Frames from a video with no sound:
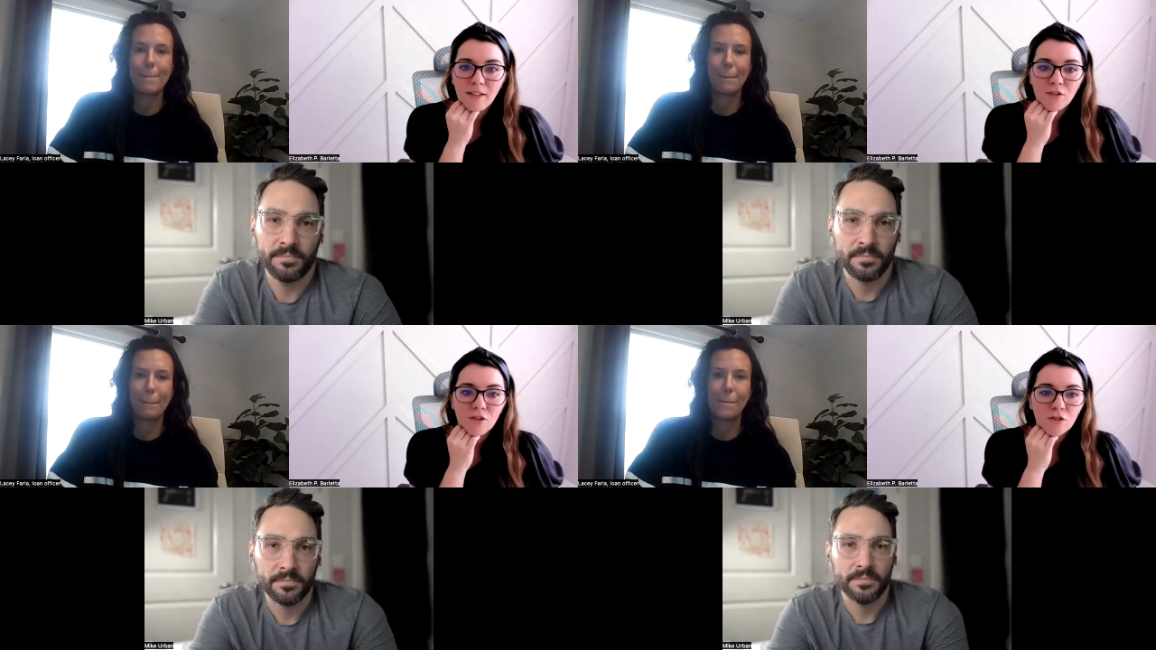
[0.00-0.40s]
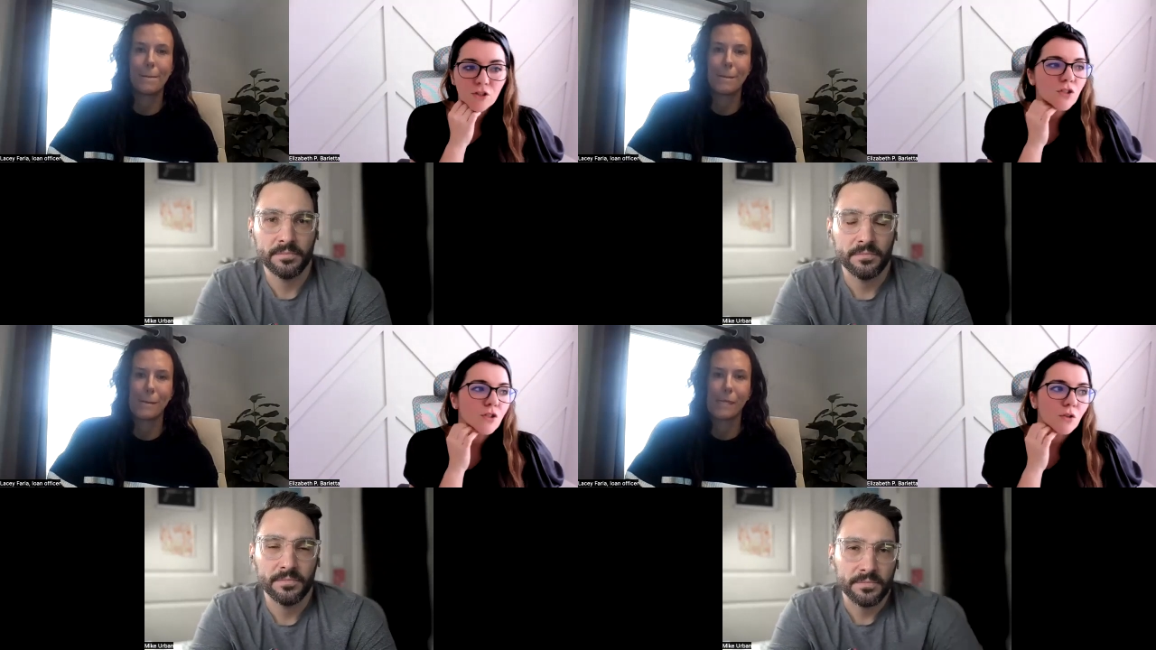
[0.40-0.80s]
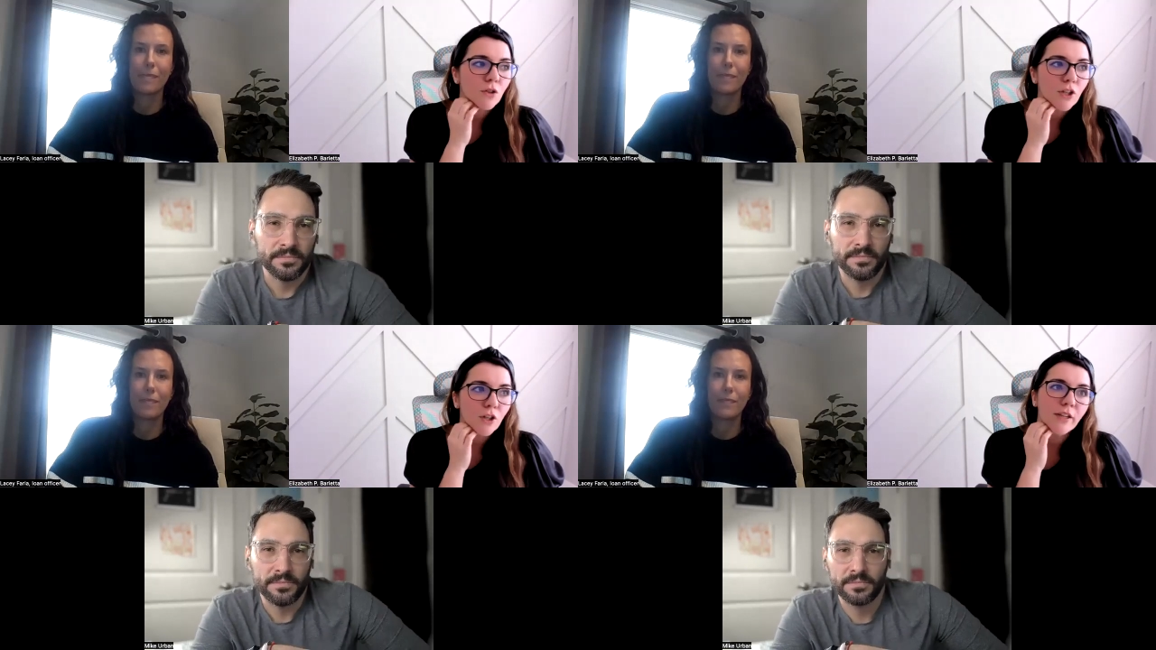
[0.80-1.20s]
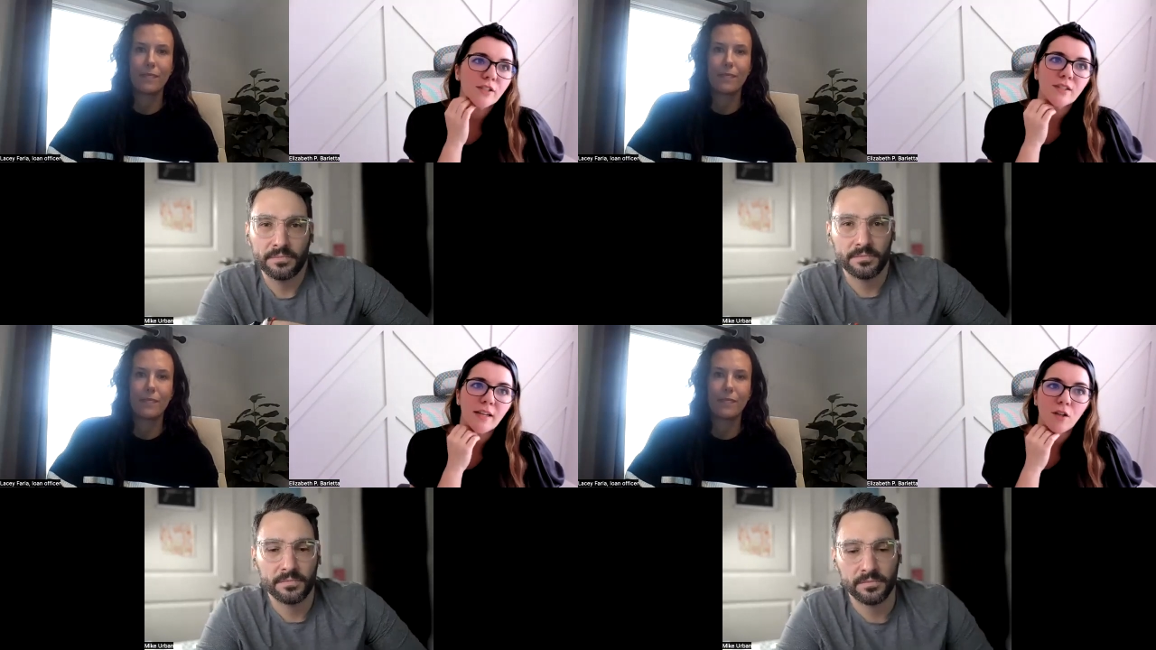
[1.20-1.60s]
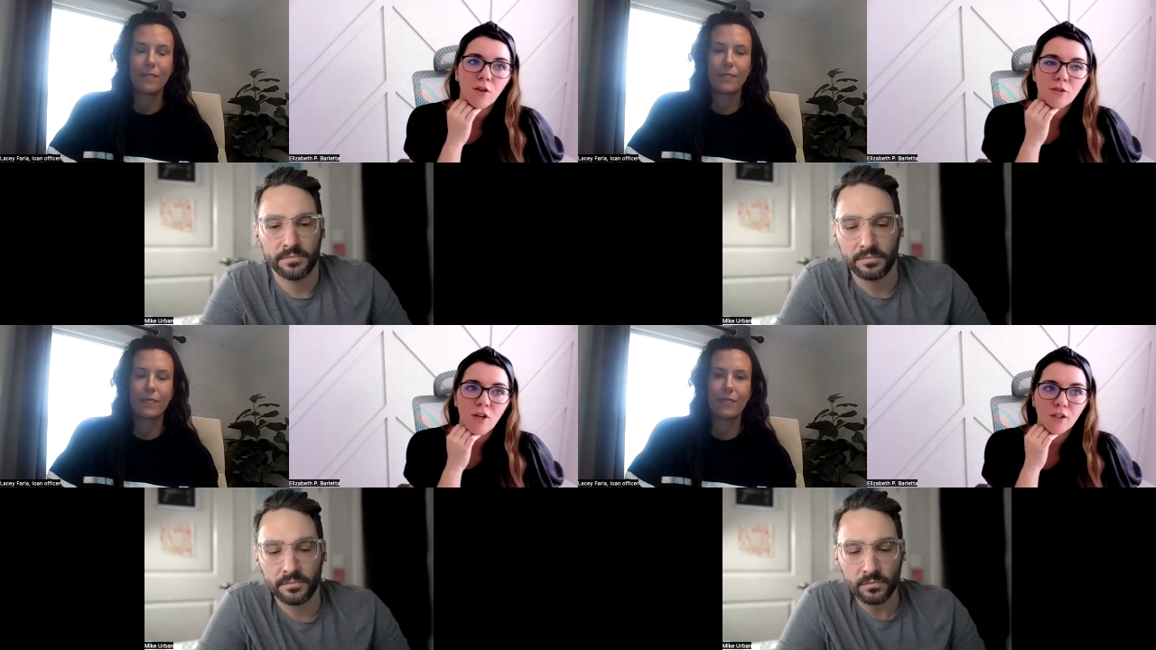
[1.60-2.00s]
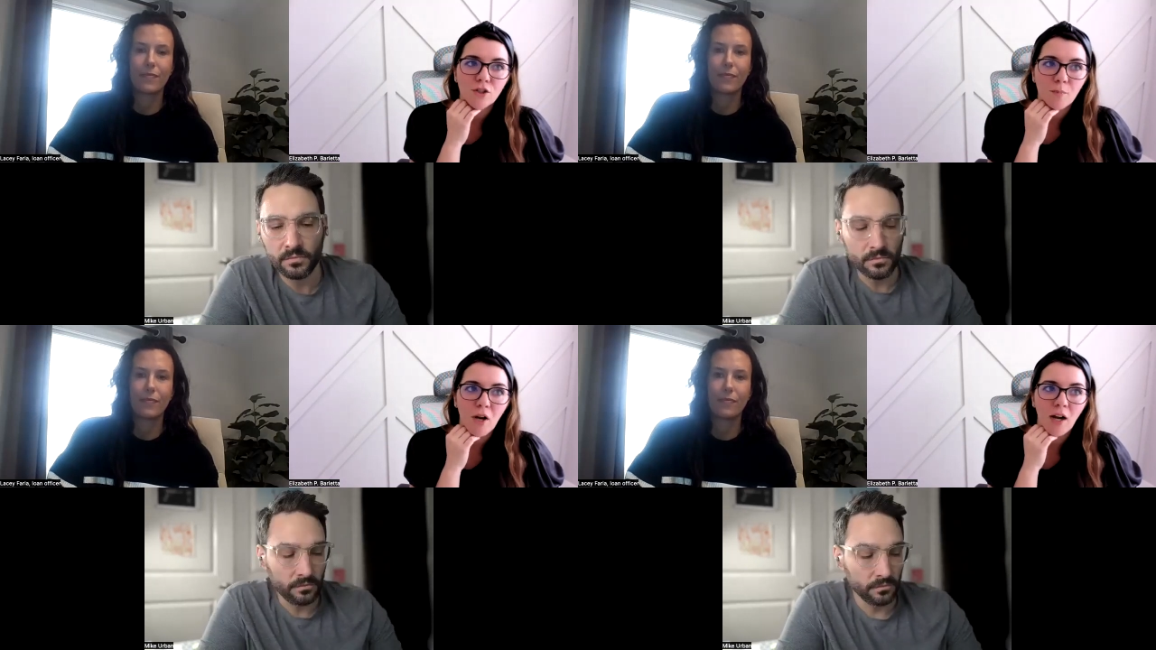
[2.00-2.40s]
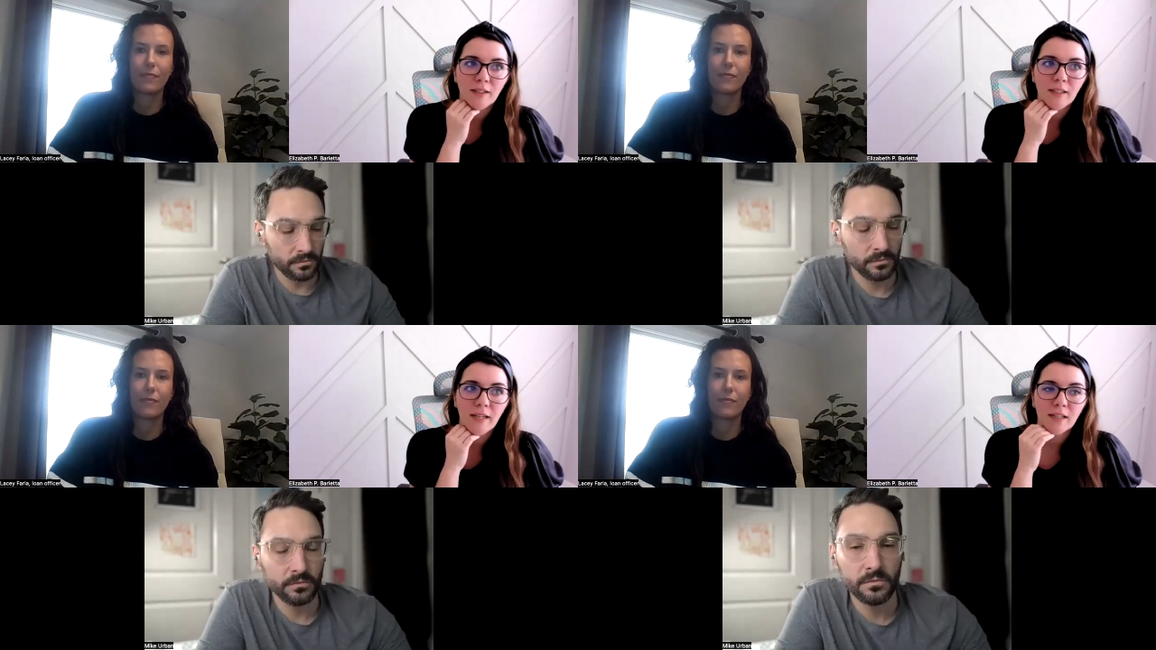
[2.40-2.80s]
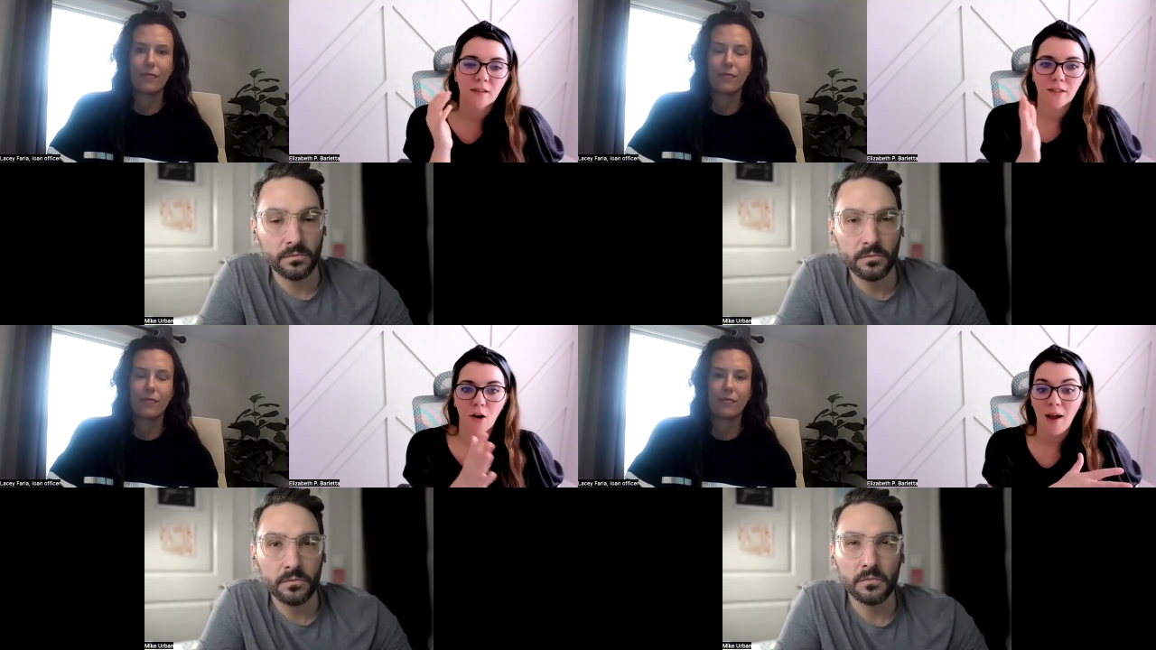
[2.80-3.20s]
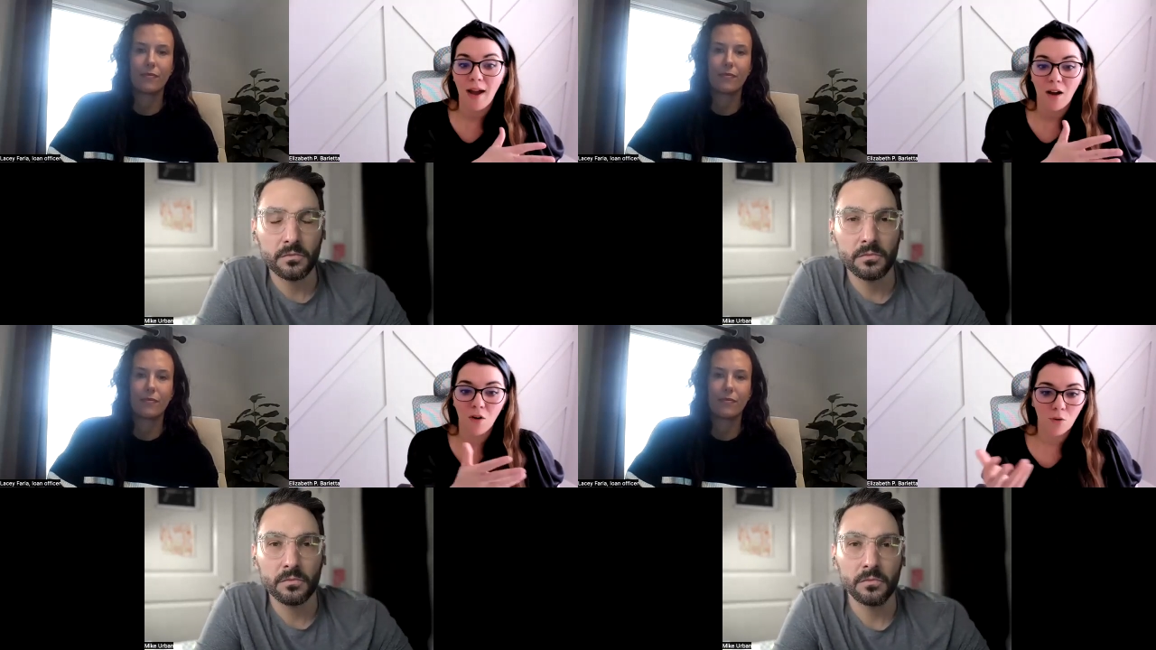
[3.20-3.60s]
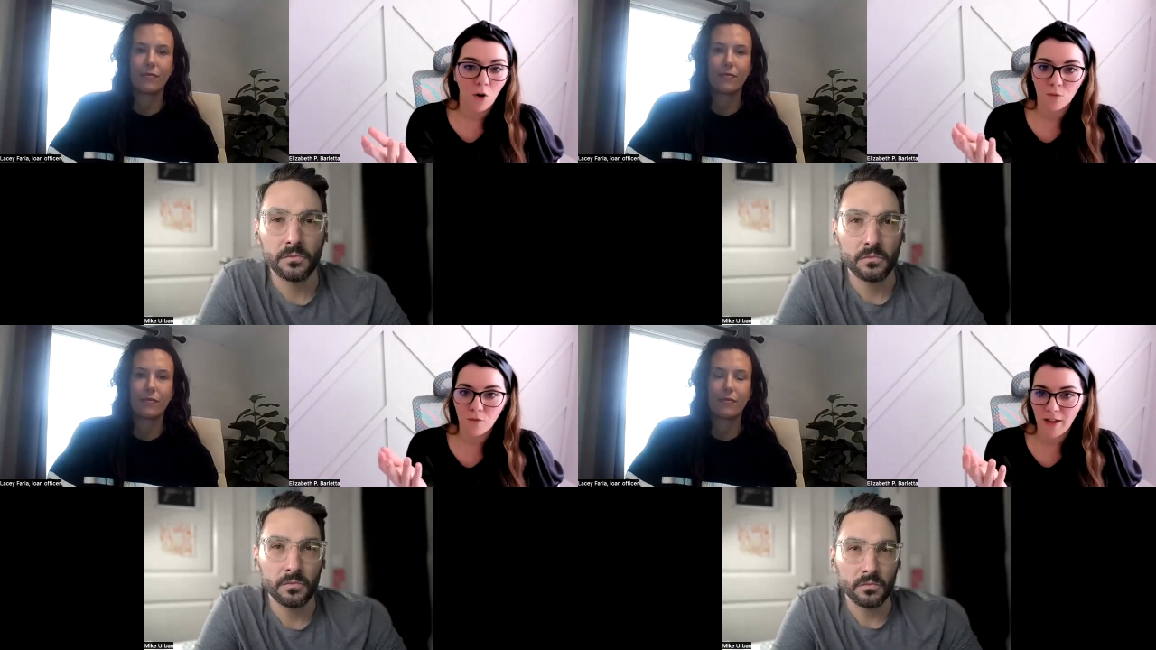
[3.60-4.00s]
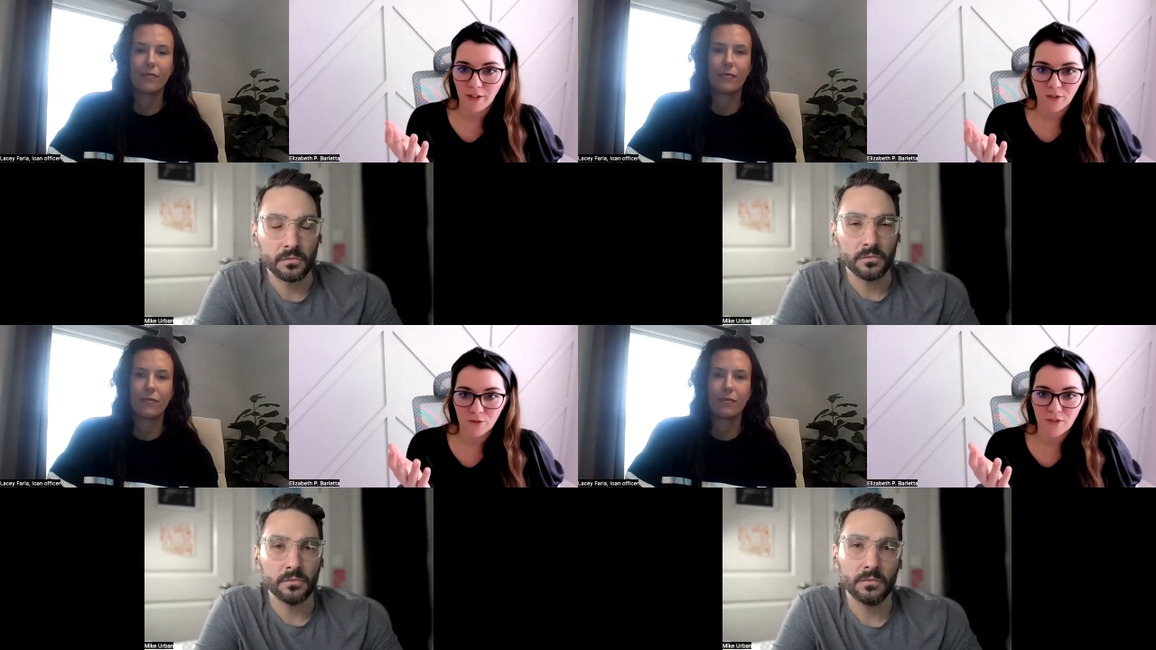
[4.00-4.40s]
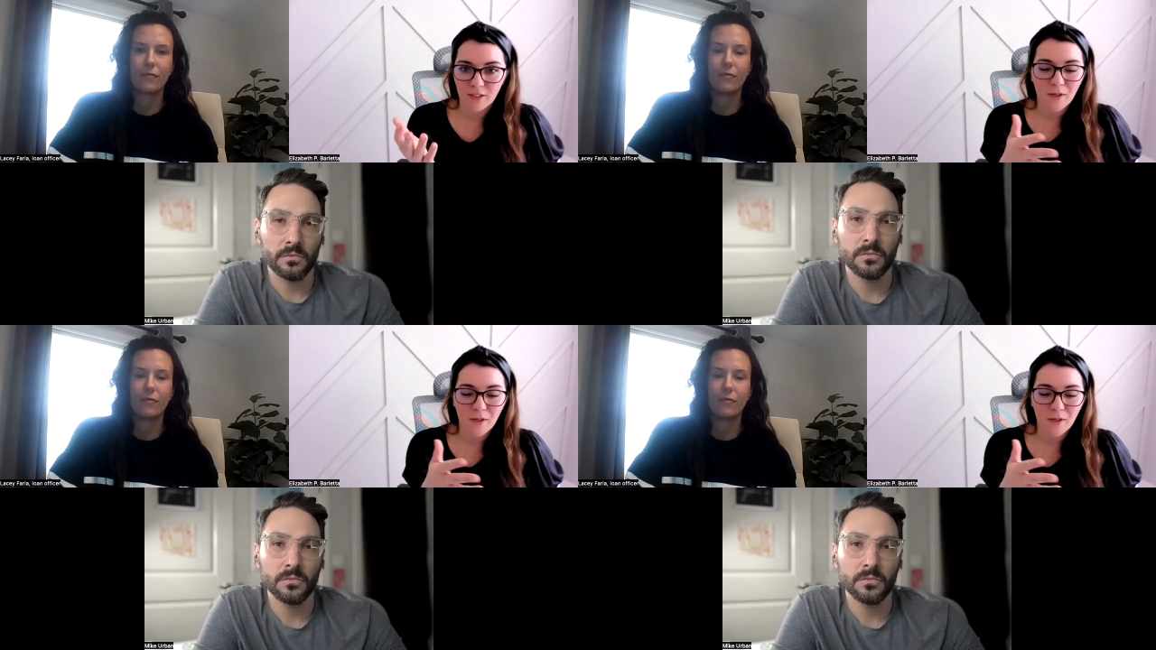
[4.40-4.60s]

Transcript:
Speaker 1: And just curious because I know you touched upon like you know how home values,